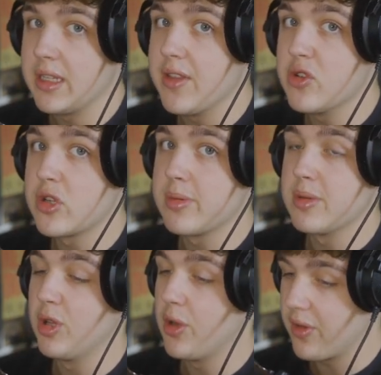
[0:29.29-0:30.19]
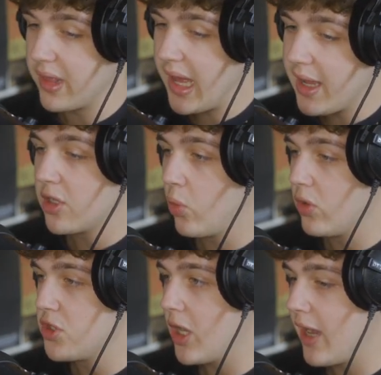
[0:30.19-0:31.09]
in the description below for that. So
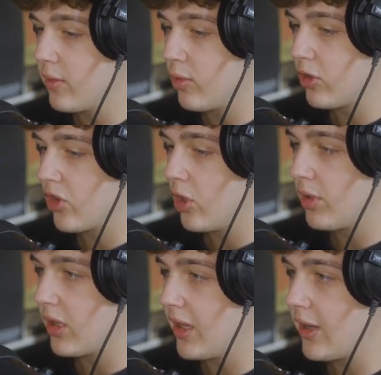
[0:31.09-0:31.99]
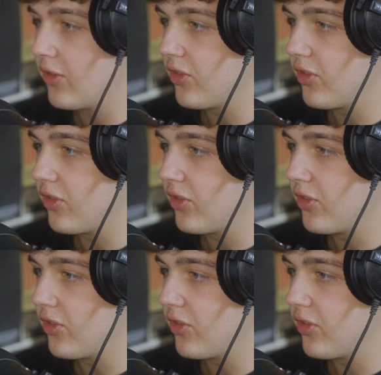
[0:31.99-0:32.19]
once you have them rotoscoped like